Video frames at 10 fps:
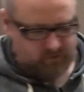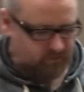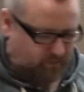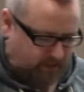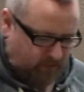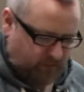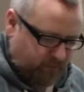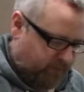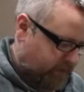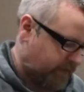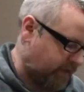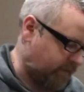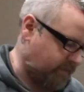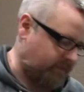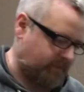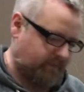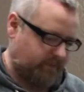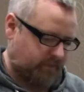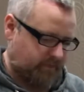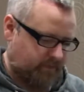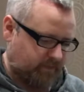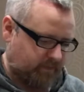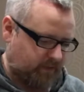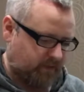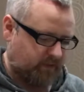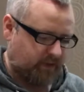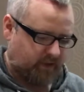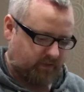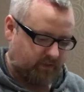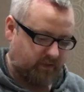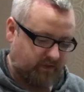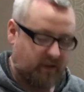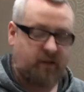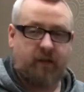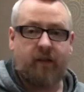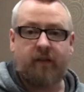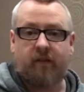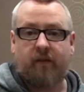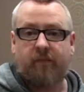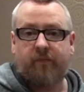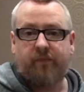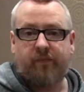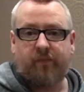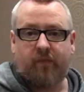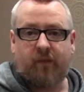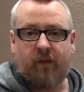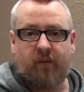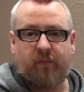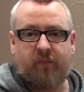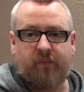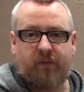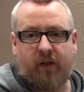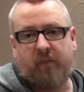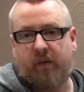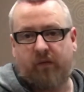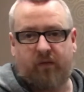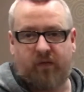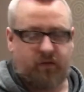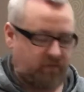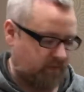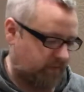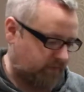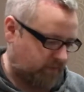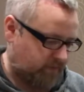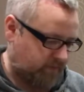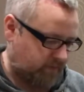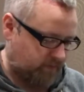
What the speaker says: mad looking rubber thing? Okay, so it essentially is a top mount of sorts.